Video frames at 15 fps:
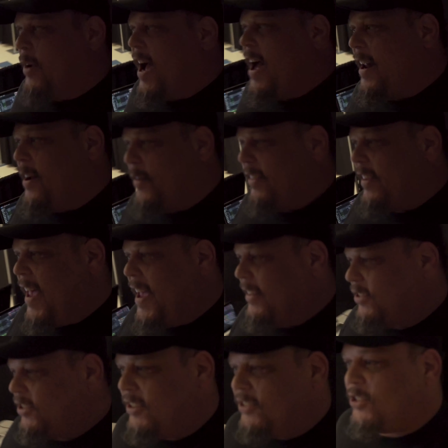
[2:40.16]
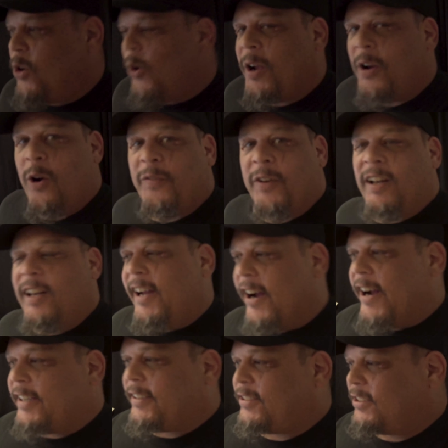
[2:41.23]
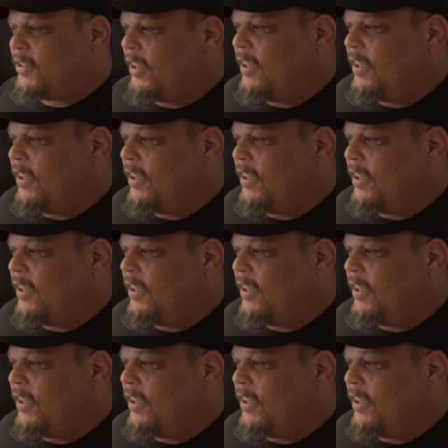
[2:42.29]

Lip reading: got everything. Gene's going over the lyrics.